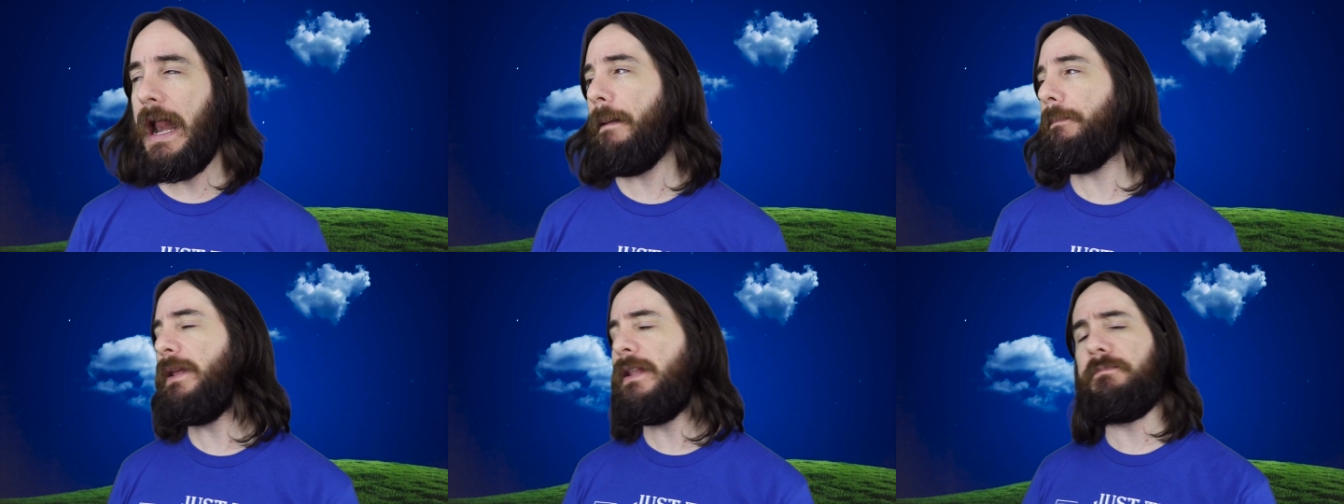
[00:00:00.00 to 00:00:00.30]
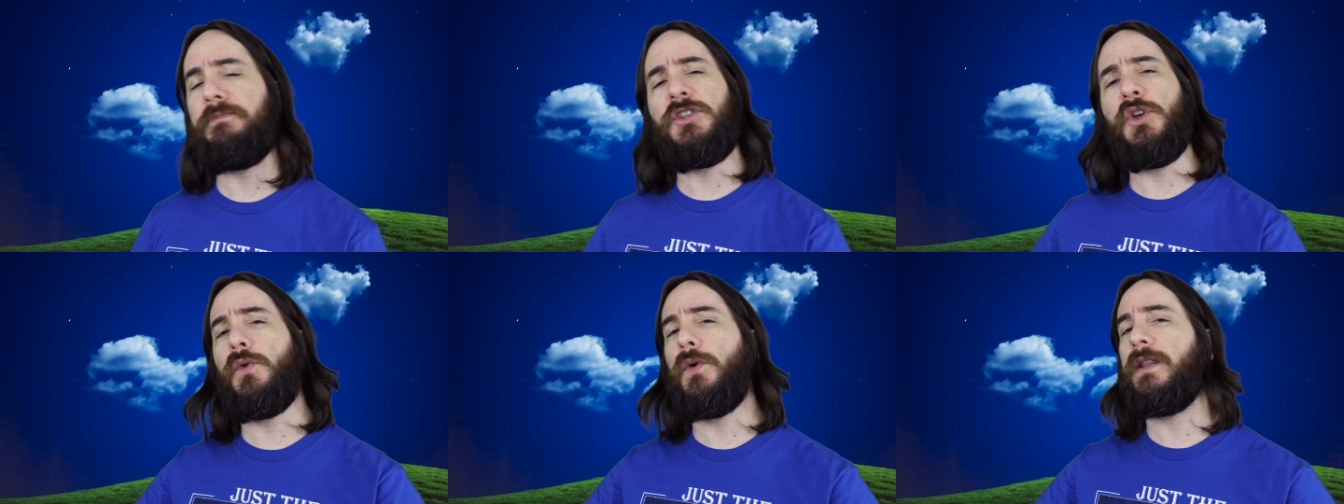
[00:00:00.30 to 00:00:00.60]
I'd be
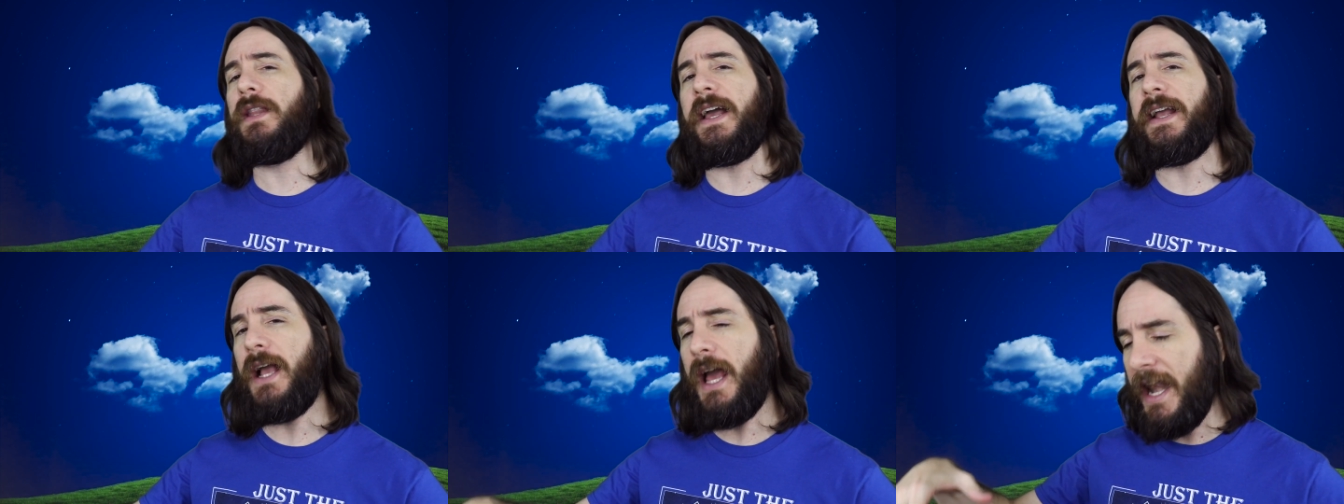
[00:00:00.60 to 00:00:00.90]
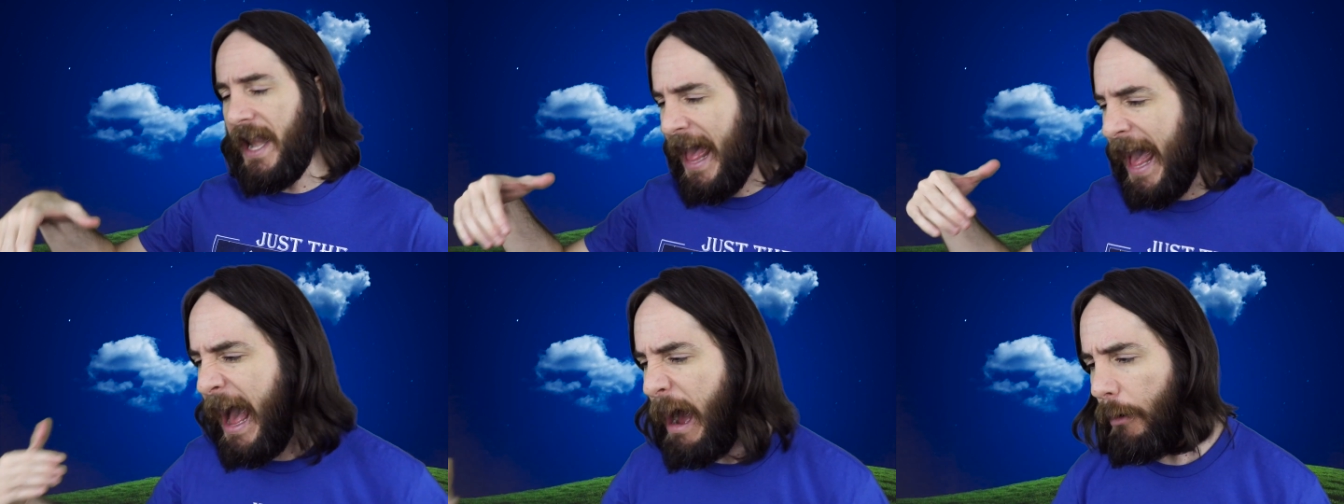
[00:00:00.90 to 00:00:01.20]
doing like
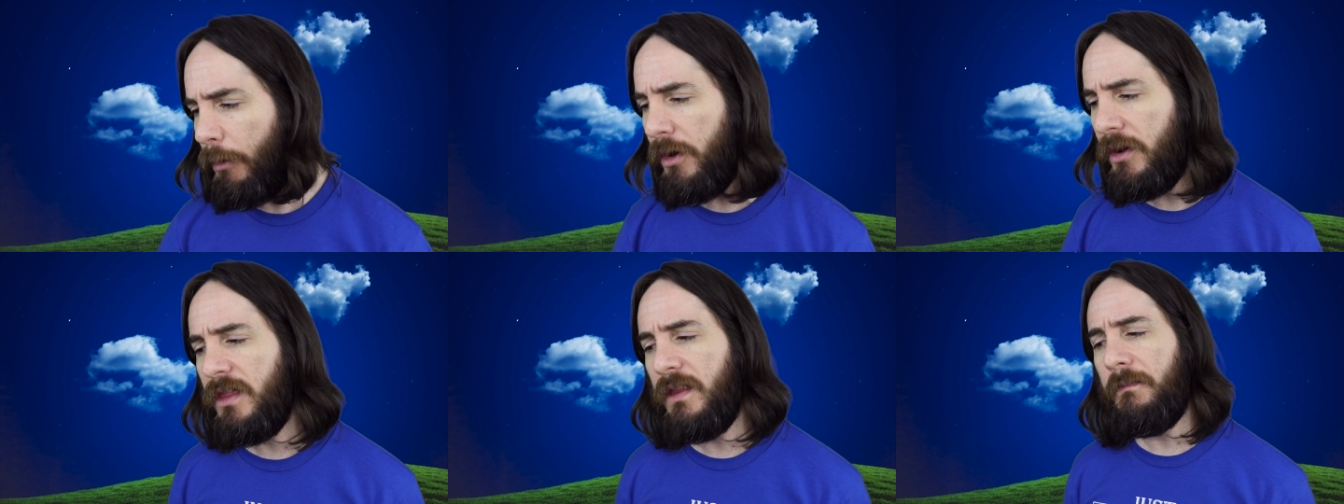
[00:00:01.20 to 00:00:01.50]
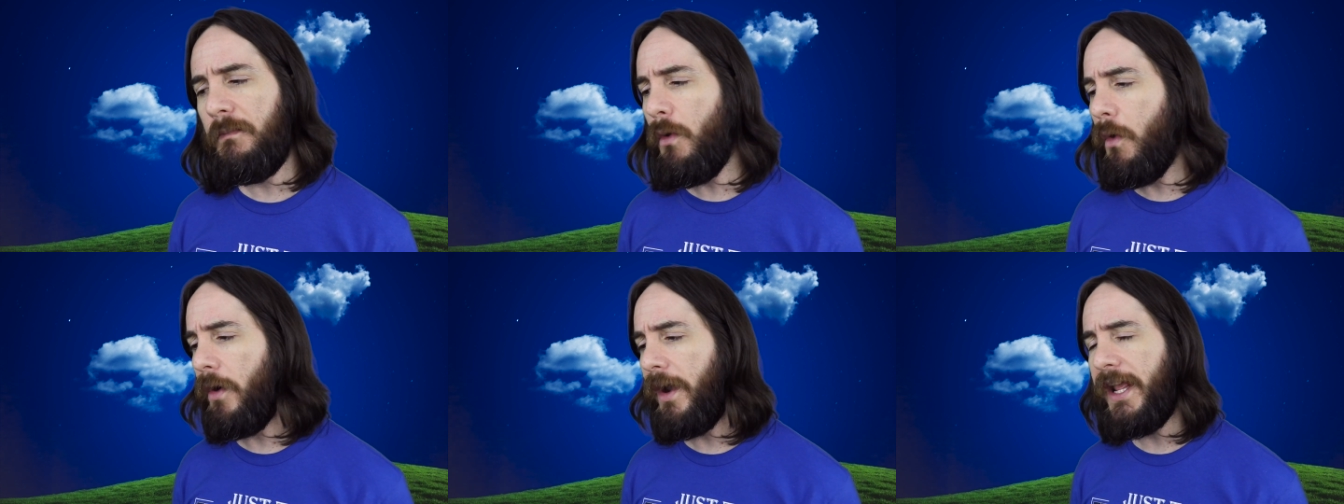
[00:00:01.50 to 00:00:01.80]
an hour in the
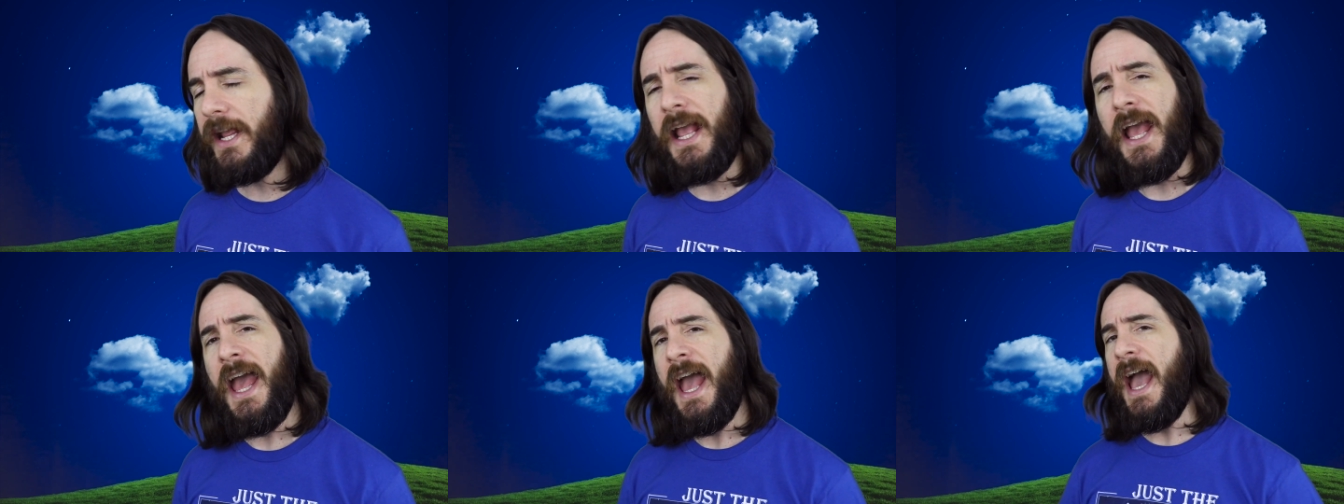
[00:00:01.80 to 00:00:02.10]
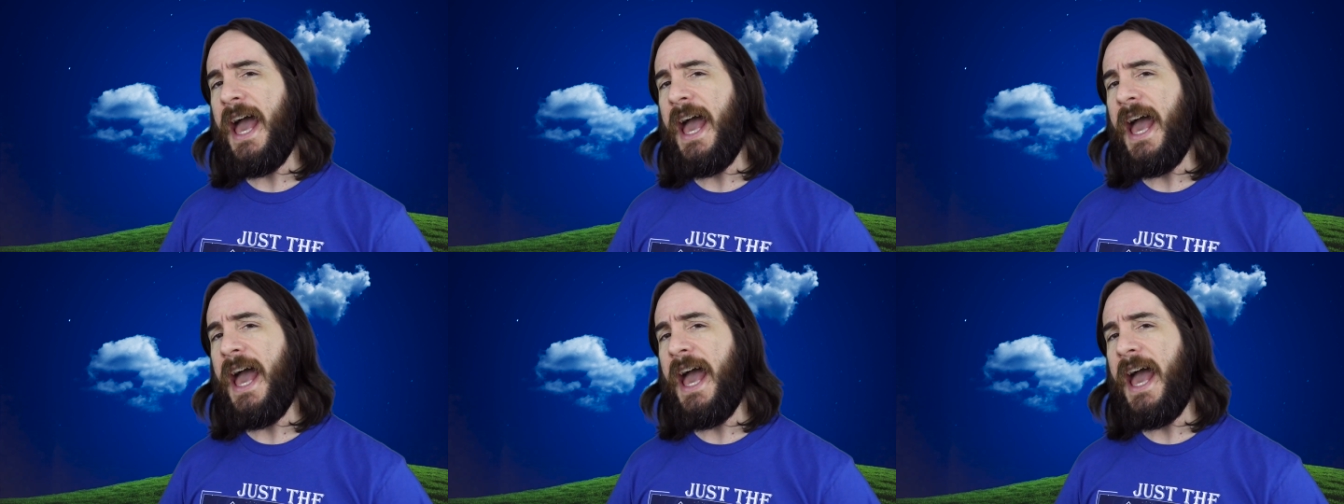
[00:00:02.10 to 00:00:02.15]
morning,